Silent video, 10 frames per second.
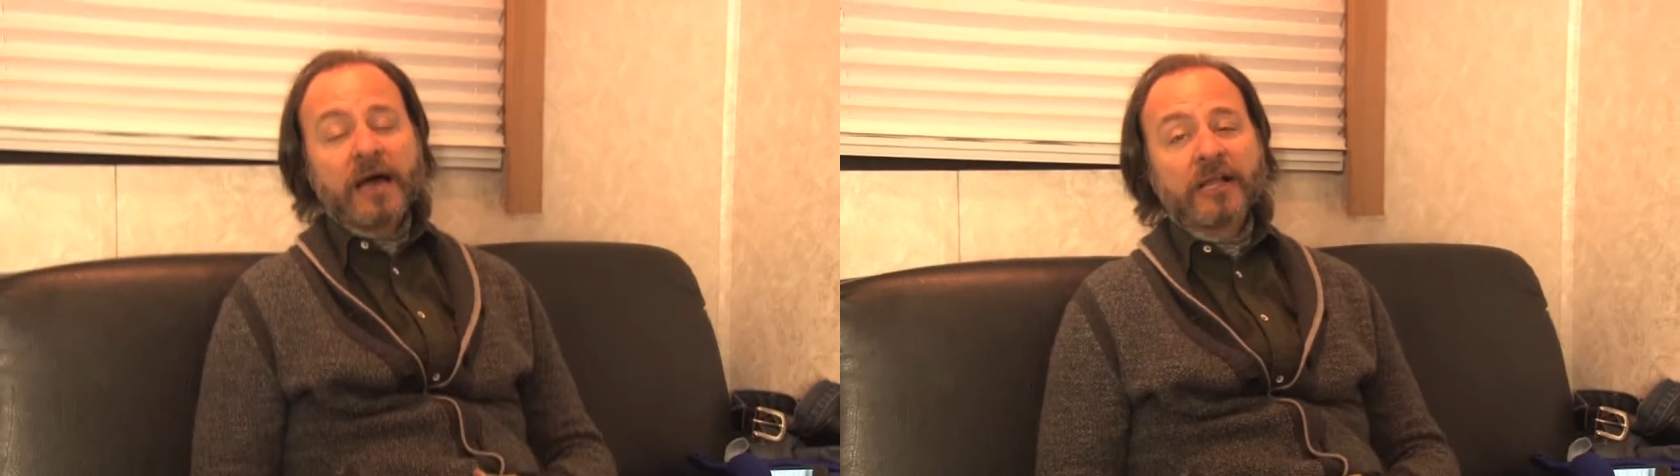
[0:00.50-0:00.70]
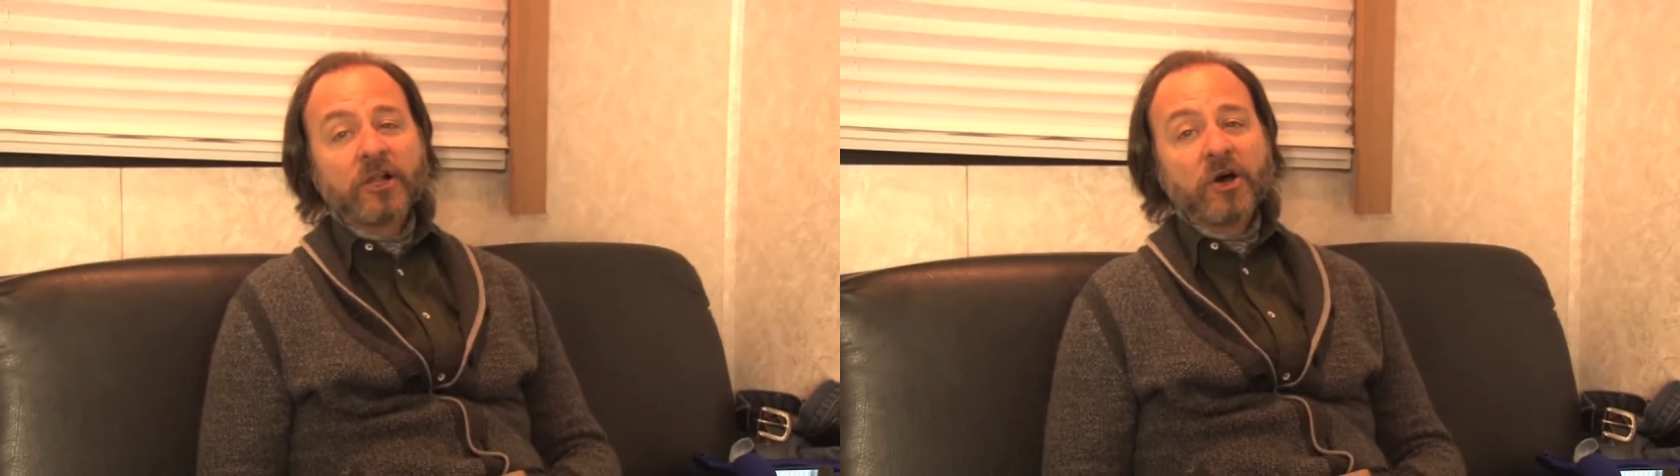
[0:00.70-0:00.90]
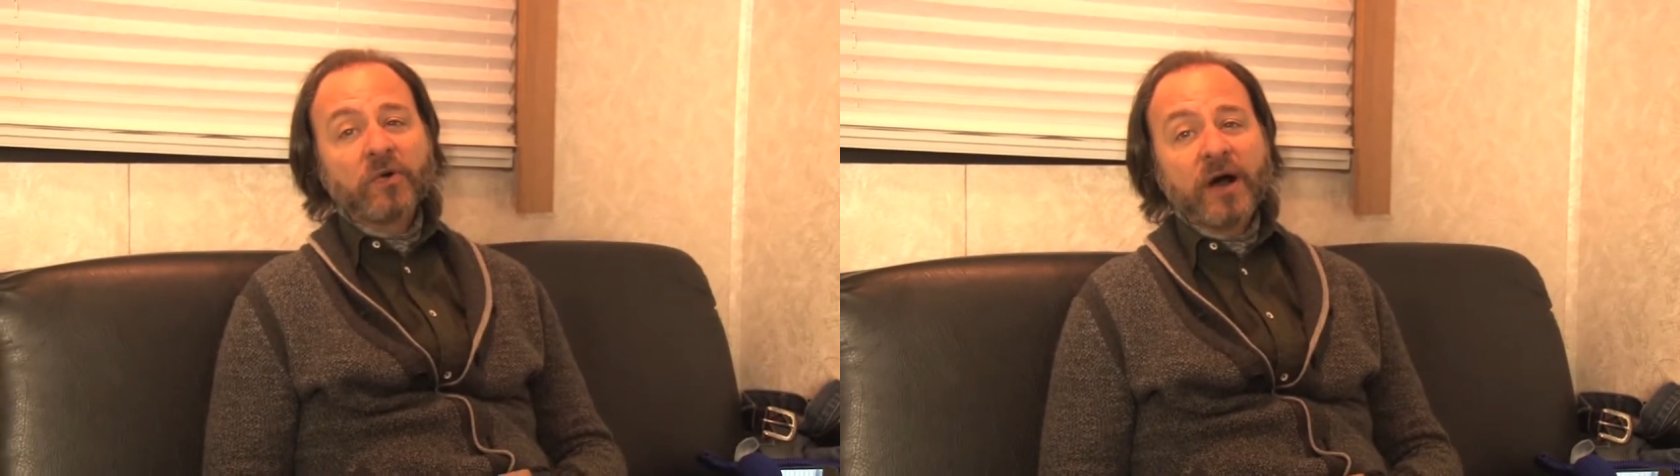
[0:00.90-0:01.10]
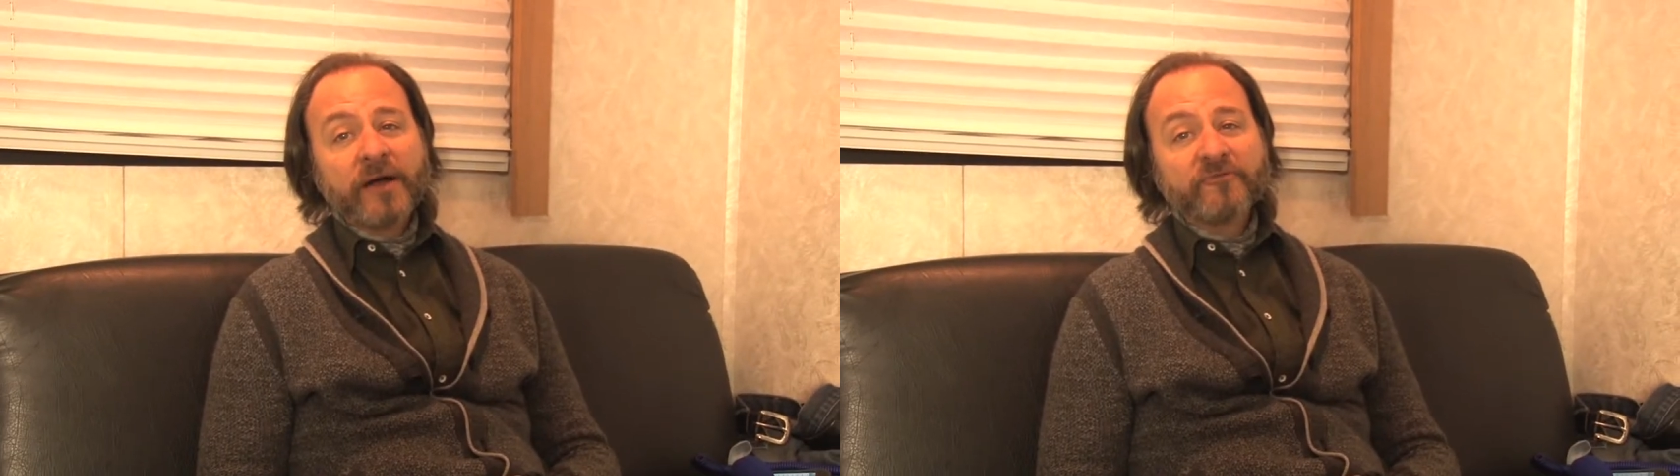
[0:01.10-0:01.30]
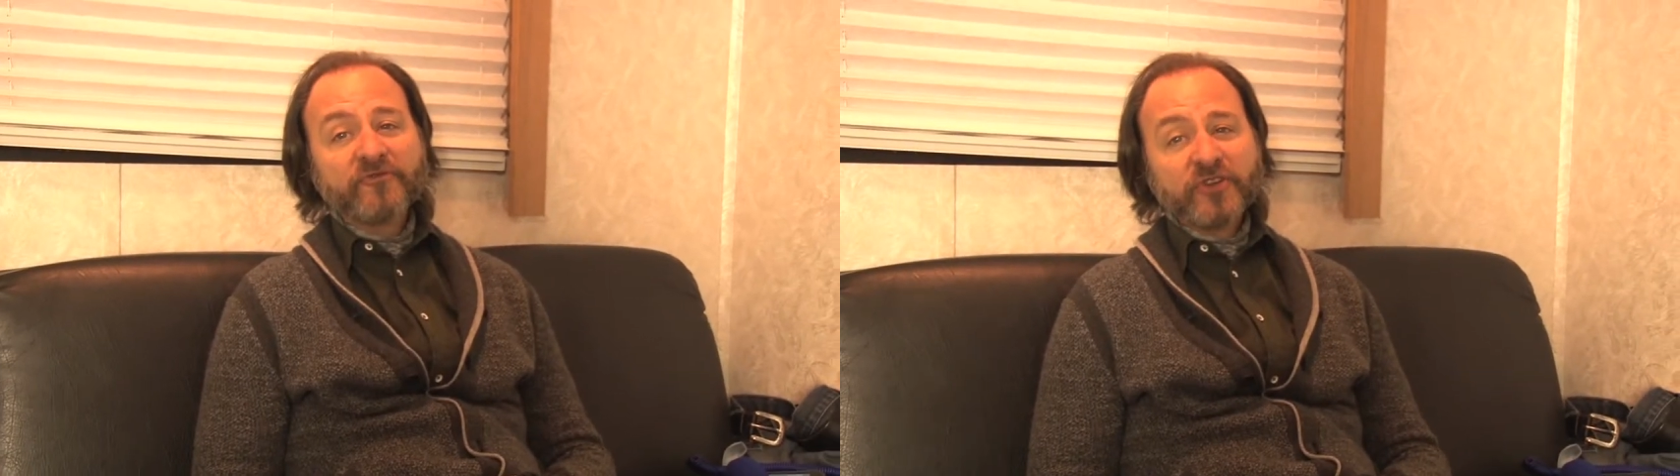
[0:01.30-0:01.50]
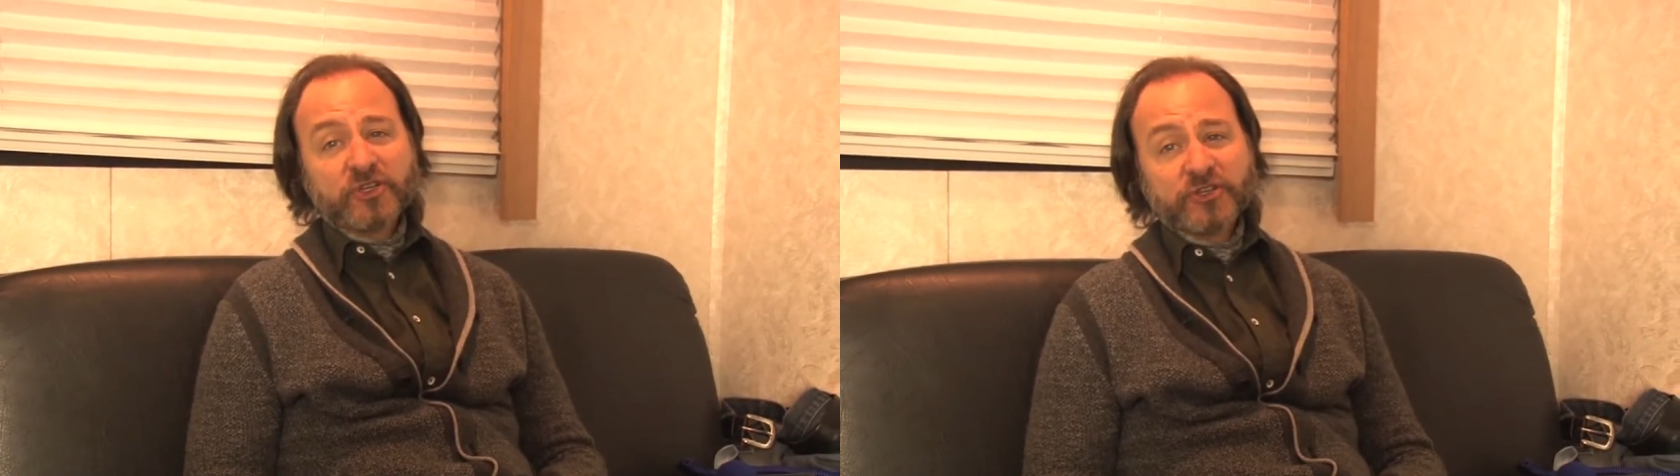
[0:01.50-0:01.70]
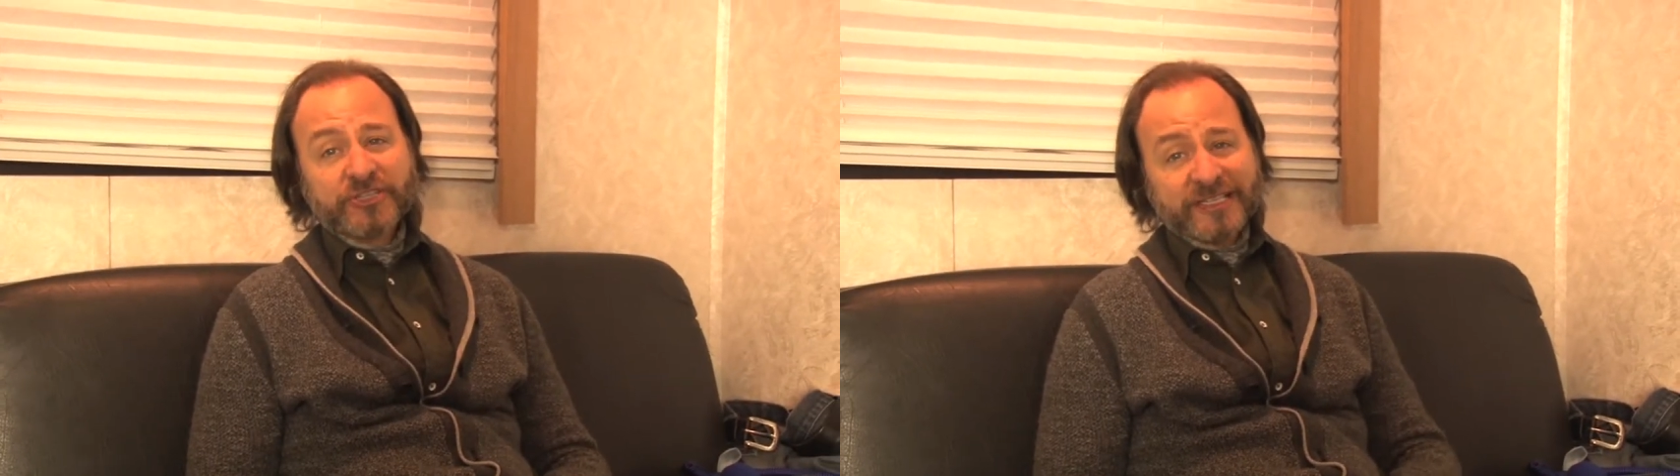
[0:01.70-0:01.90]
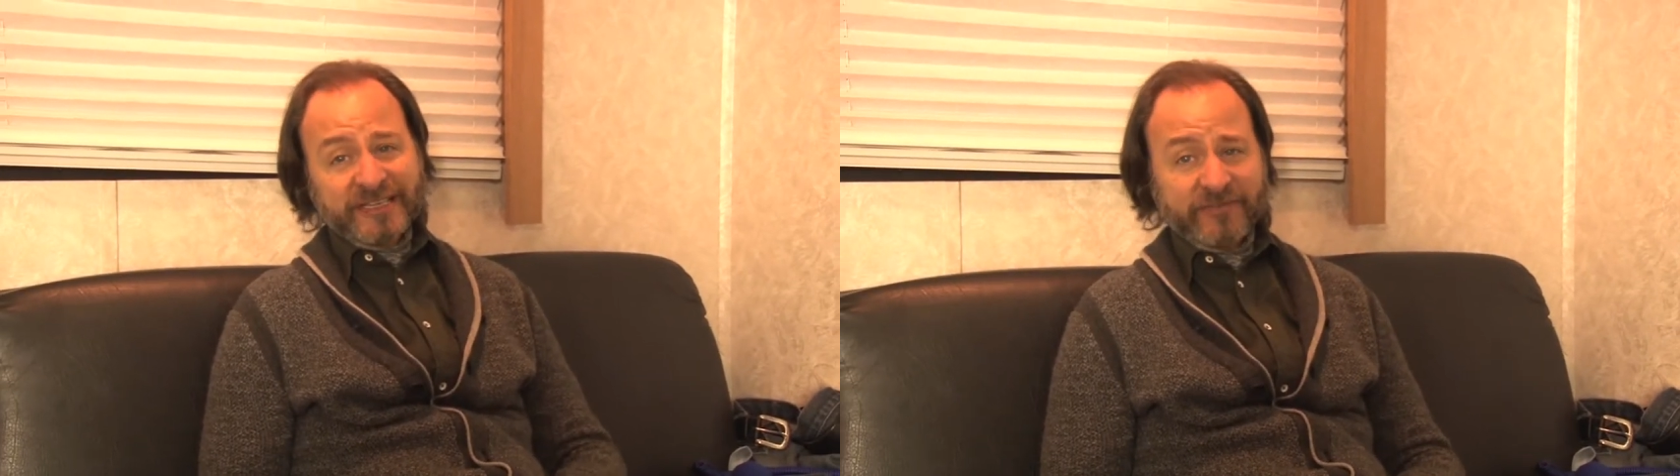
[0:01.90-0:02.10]
Hello, I'm Fisher
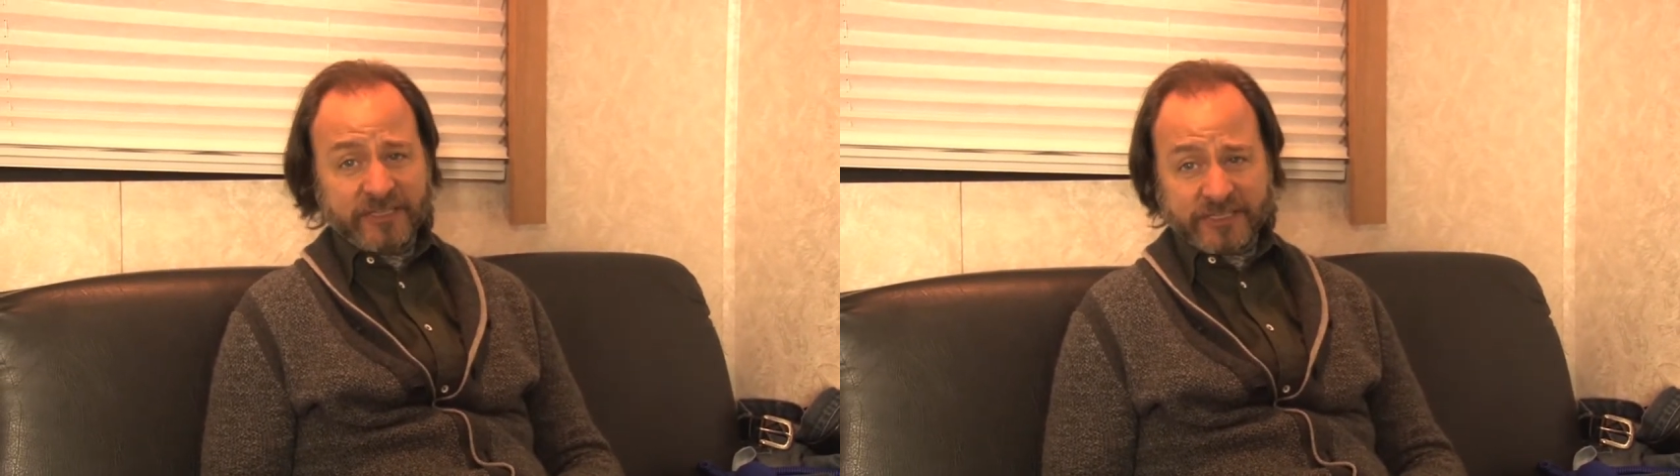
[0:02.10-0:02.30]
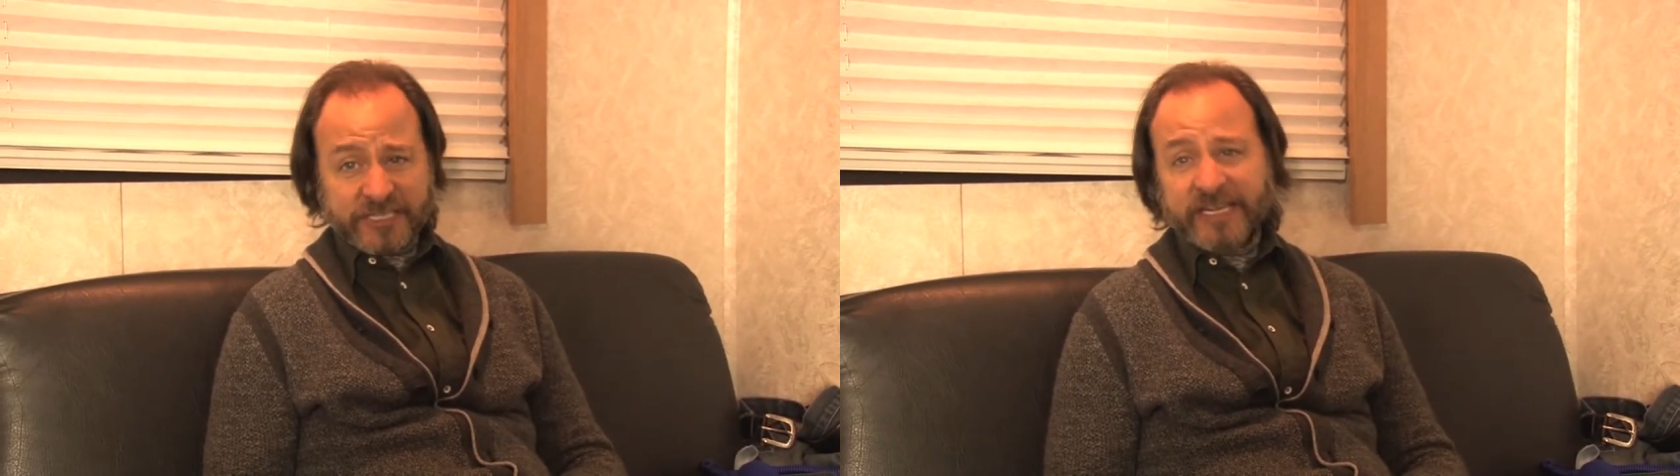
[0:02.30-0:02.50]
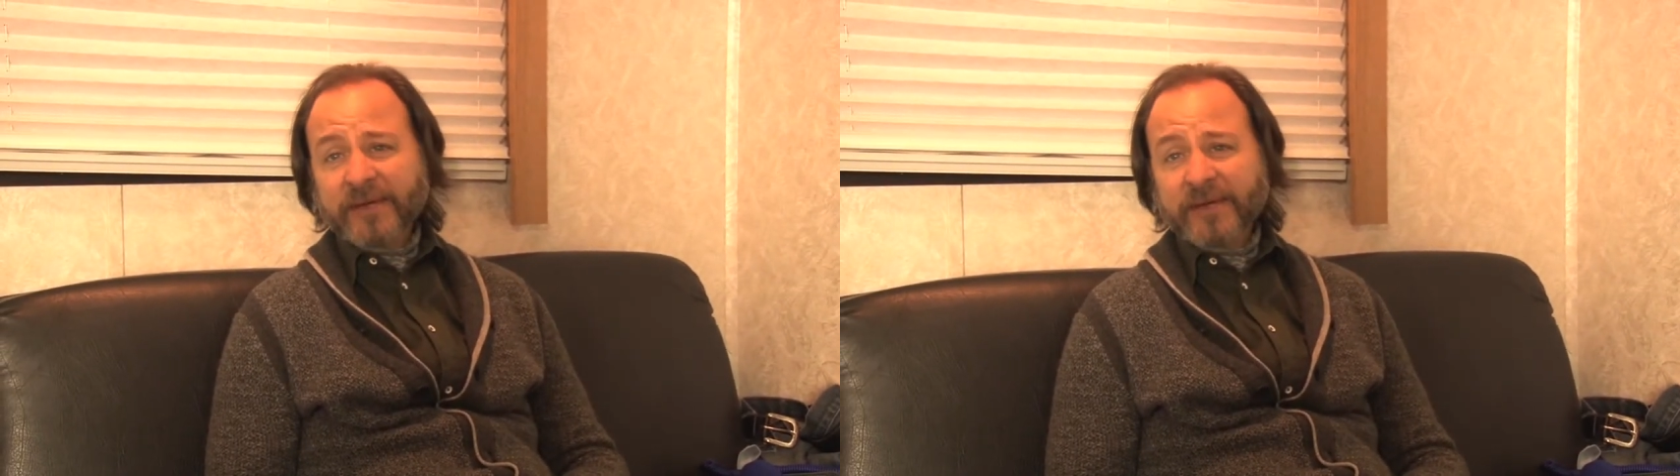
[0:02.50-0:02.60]
Stevens,